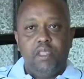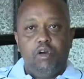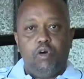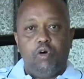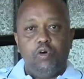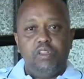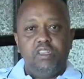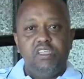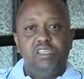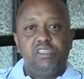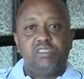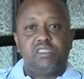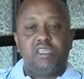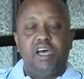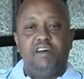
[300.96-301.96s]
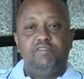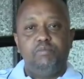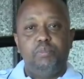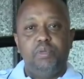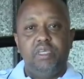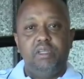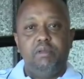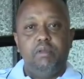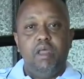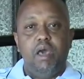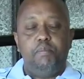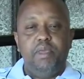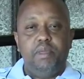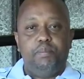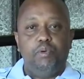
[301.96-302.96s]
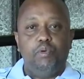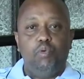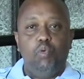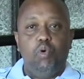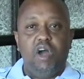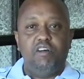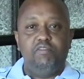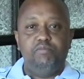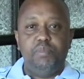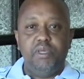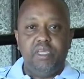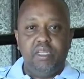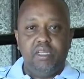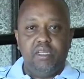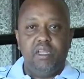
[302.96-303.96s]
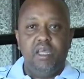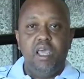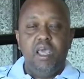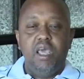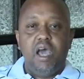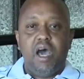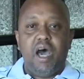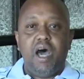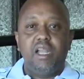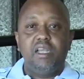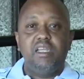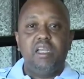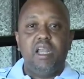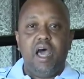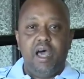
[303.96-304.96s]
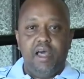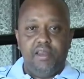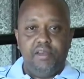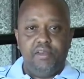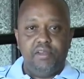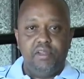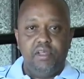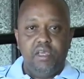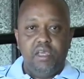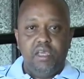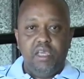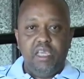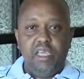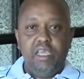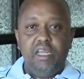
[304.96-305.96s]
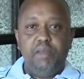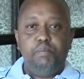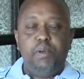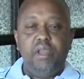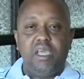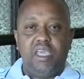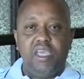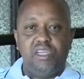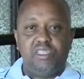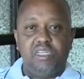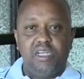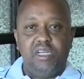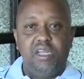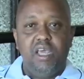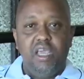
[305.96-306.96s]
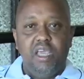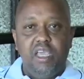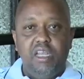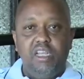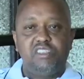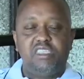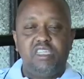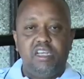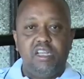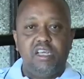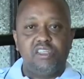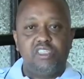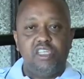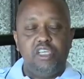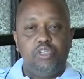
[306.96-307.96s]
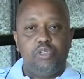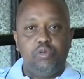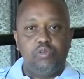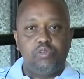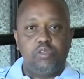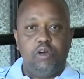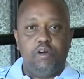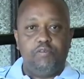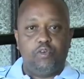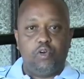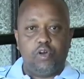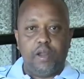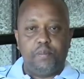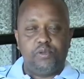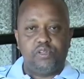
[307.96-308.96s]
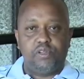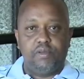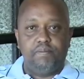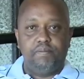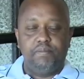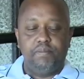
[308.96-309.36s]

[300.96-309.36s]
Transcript: All these have been people who have been hand in hand, implicated in serious issues of corruption.